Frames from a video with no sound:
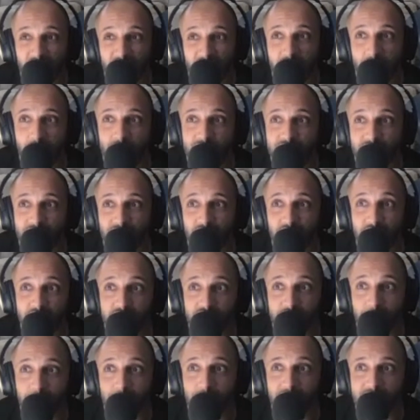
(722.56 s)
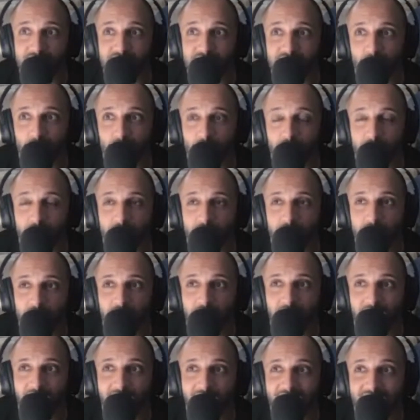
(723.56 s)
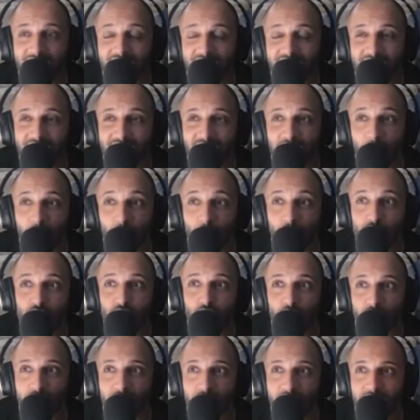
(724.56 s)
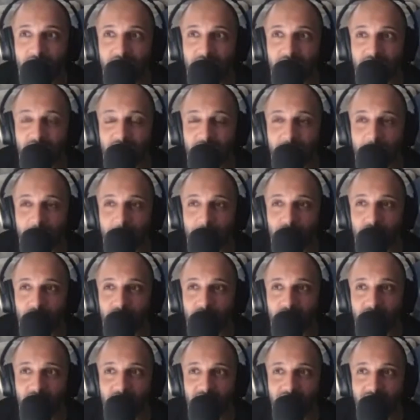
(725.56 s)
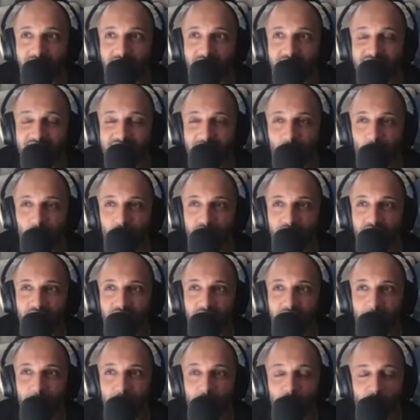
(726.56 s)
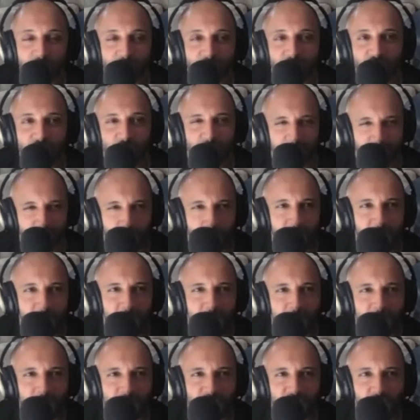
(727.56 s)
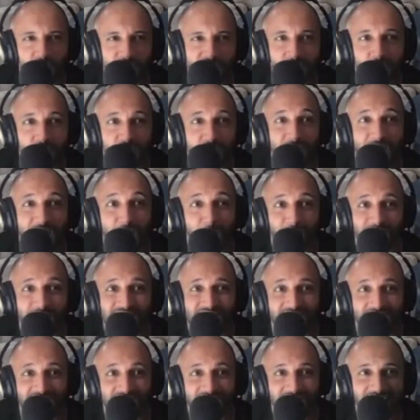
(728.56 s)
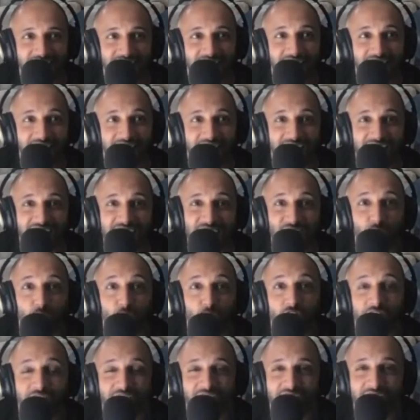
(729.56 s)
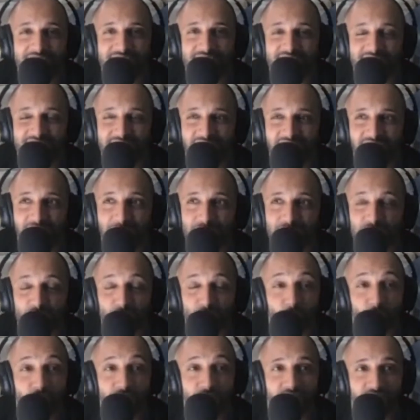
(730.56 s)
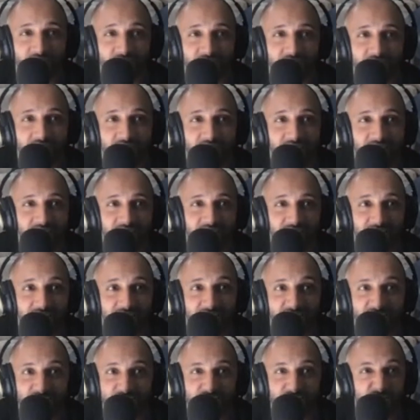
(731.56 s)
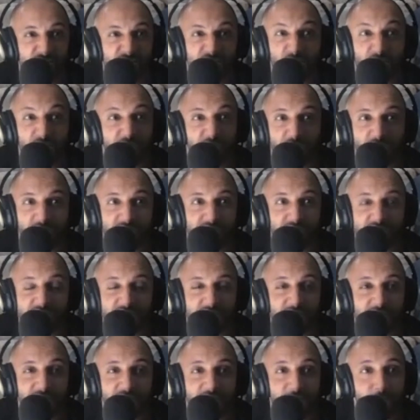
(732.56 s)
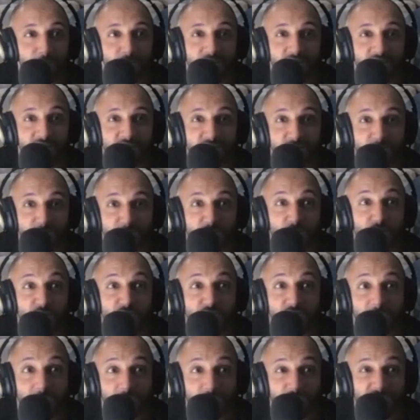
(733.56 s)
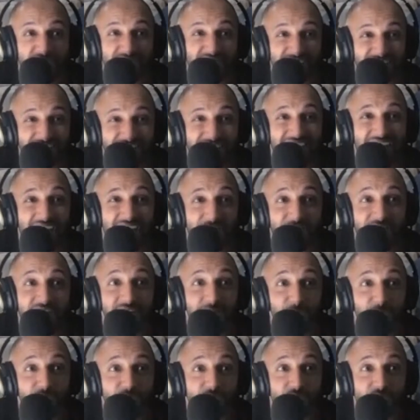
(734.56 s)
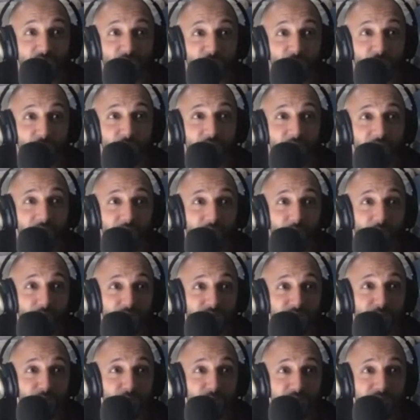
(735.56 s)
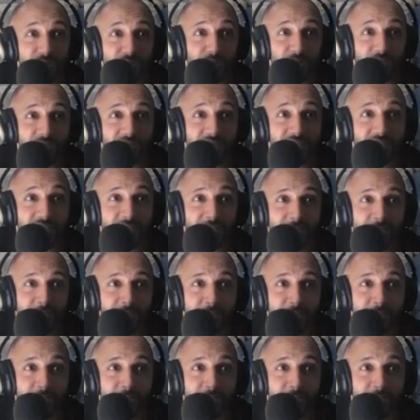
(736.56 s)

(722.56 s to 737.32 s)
Terry was another surprising one. And I also like, there's someone that I brought on the show that not many people know. His name is Muhammad Sadiq. He actually organizes games locally just for friends and family. It's a huge community. I think having him on the show was brilliant.